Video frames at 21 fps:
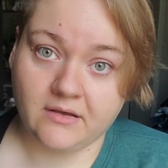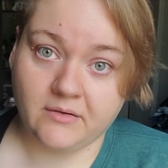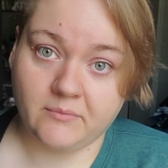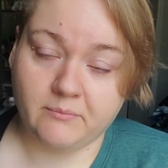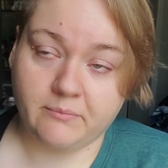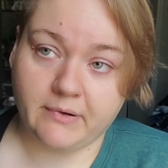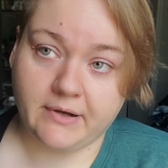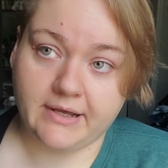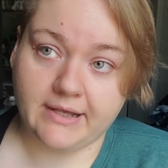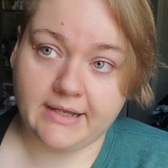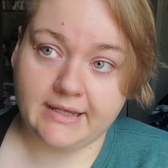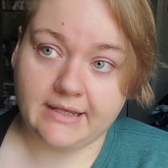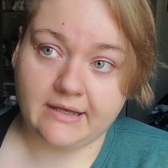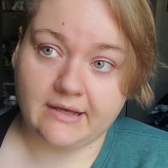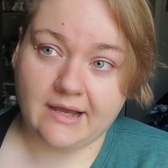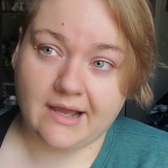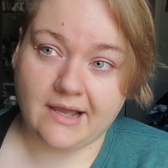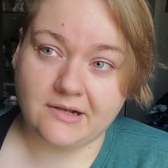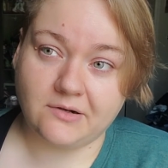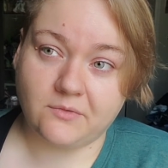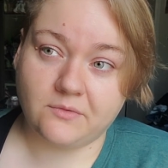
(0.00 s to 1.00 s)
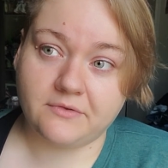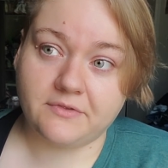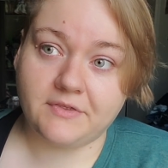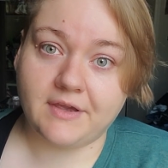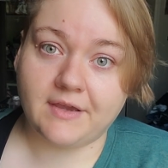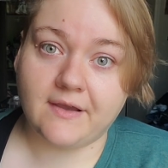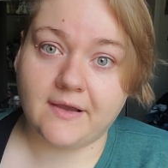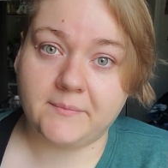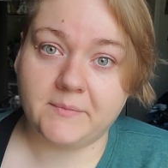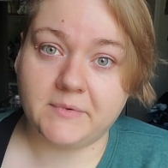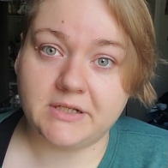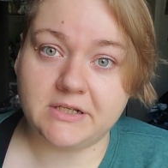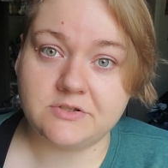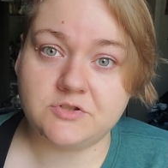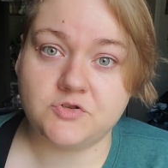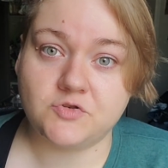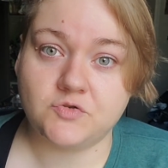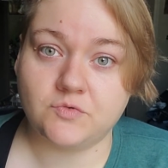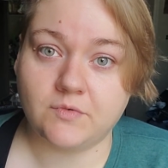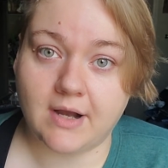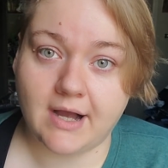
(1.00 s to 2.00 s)
But I don't think I'm gonna
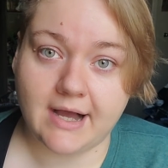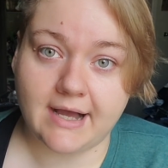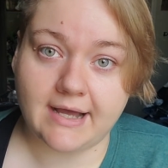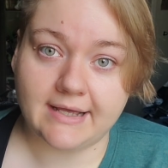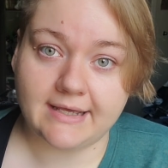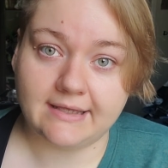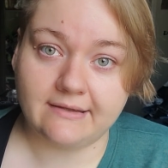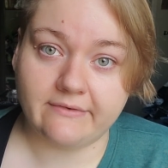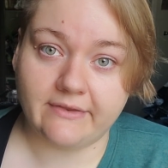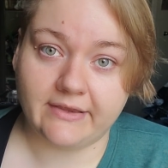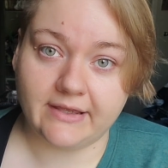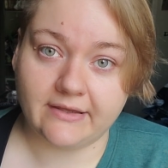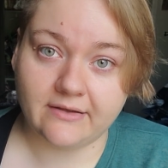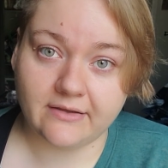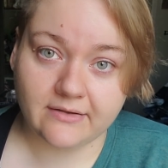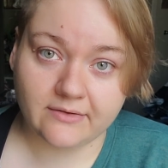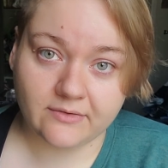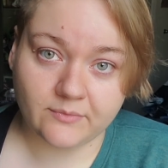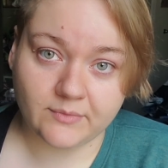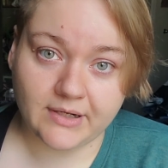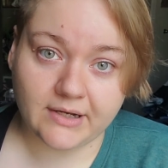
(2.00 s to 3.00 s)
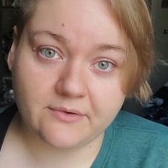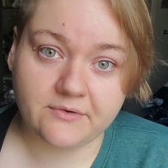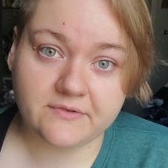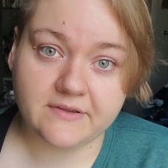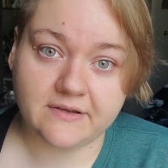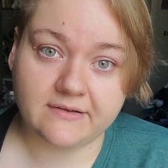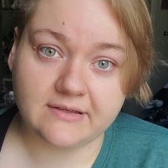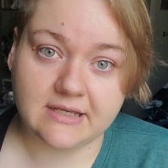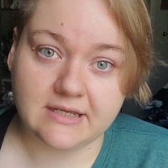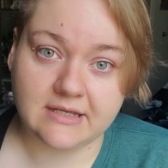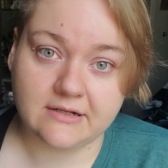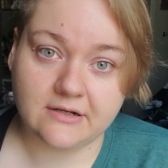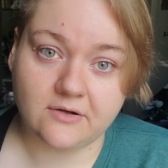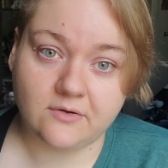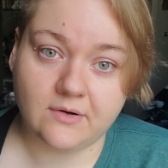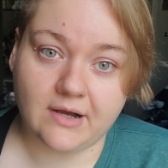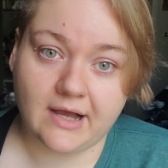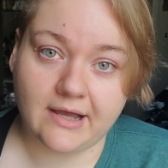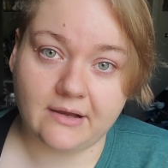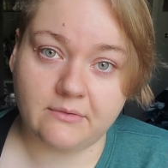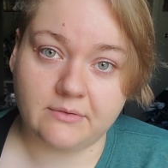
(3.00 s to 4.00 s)
try, when I was on keto,
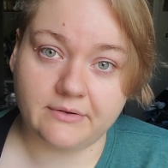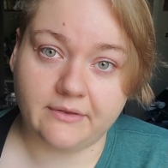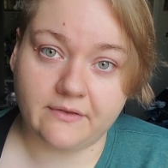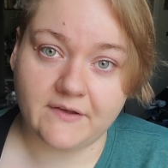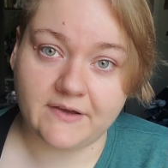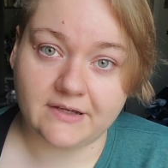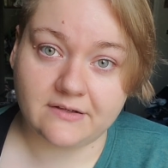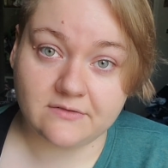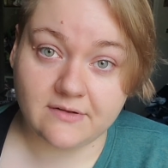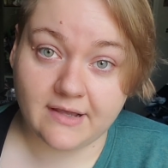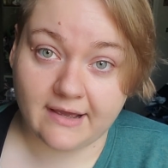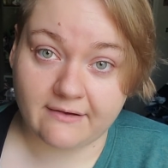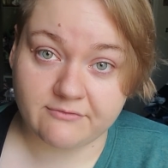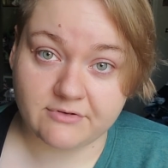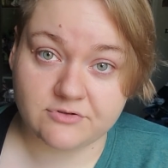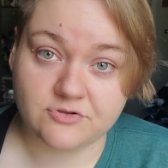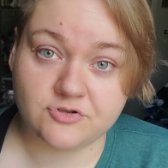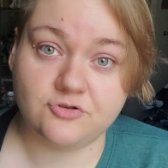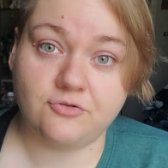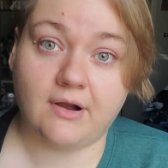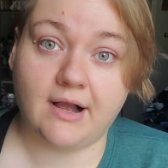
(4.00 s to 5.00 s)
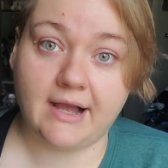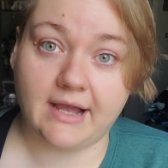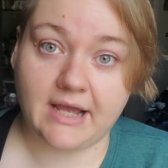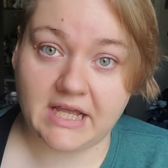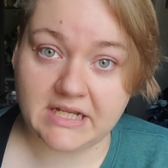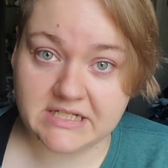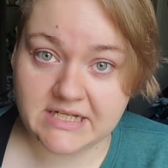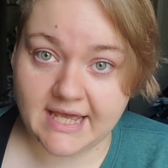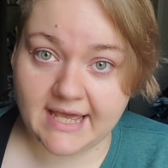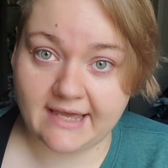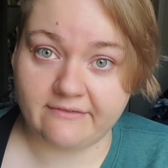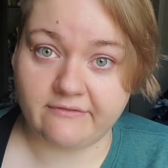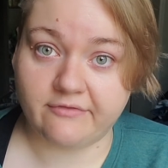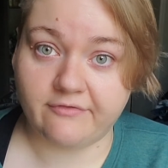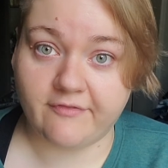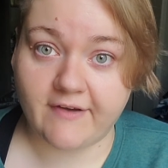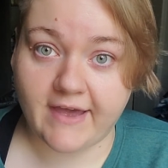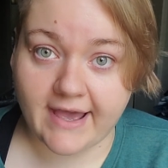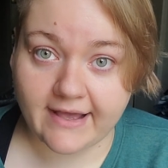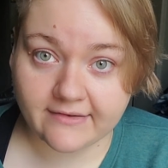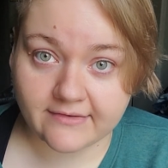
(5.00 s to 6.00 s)
I would have to try to add
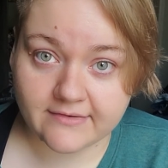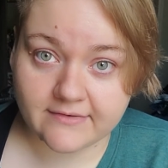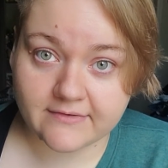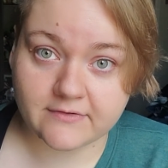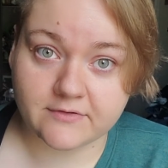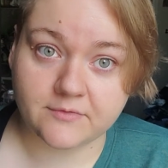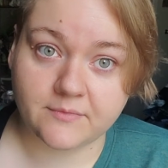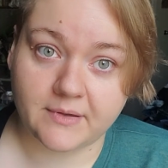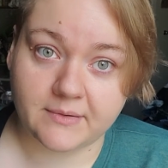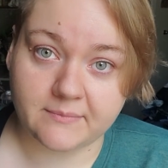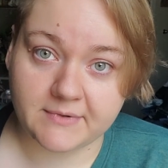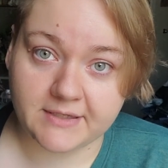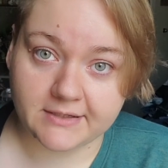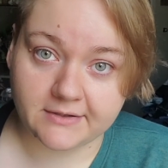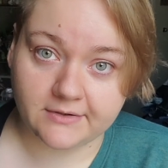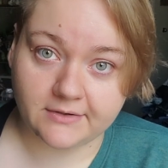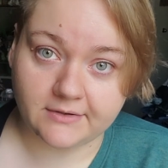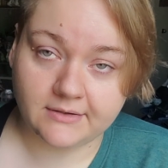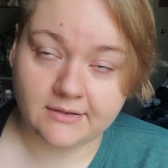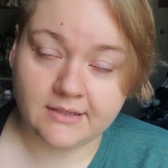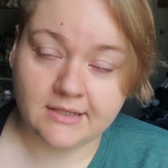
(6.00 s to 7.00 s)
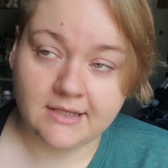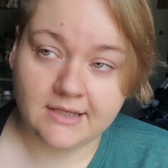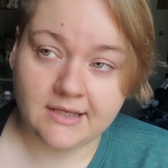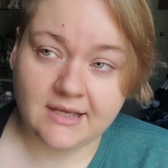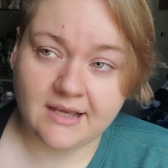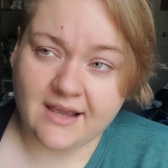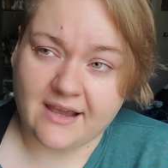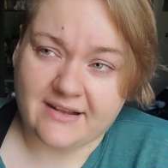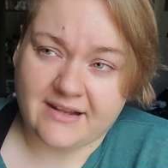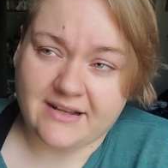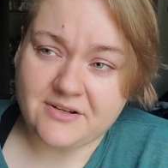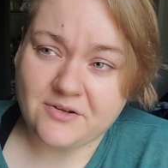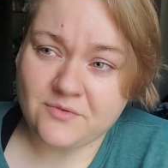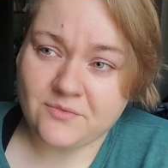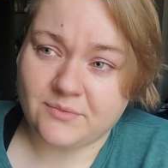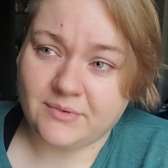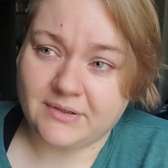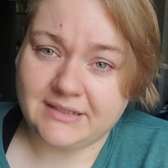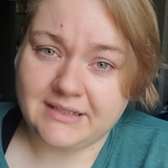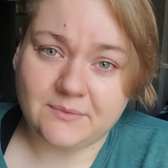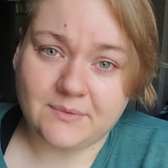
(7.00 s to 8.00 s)
fats to my meal, and I don't
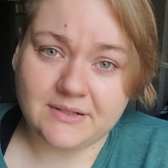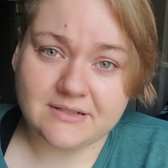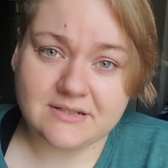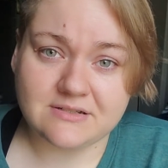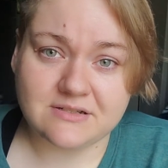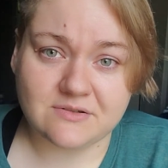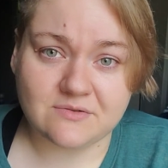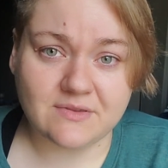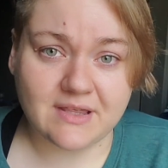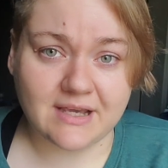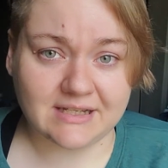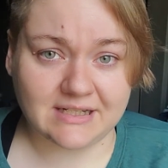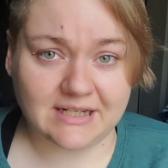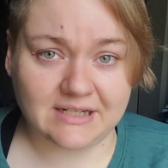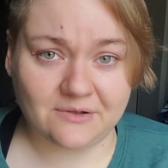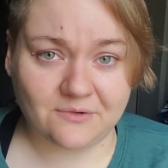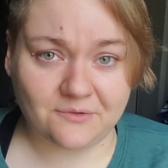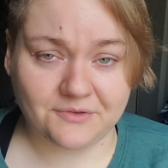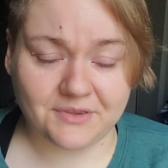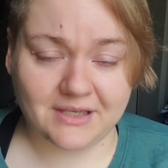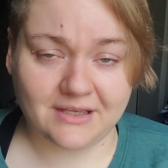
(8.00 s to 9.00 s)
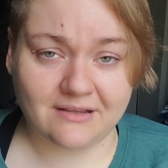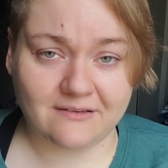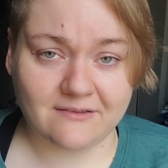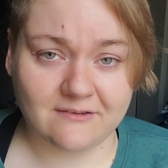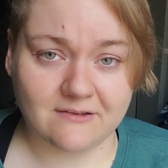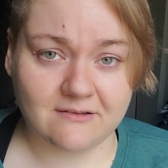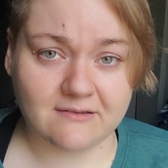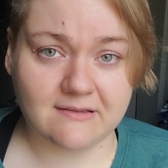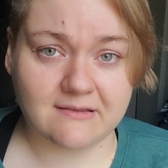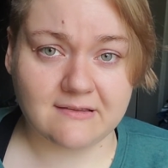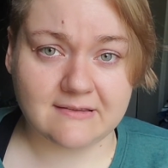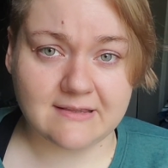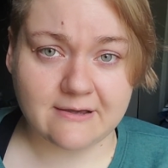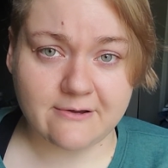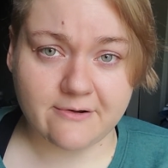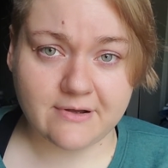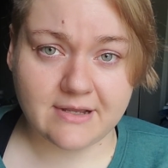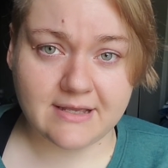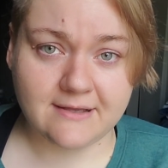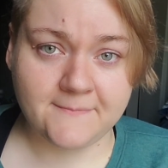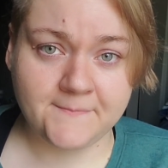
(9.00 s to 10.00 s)
really want to do that. I don't think it's
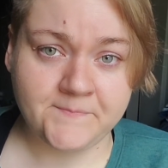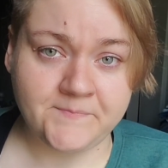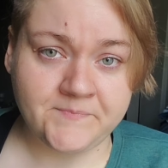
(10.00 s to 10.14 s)
necessary.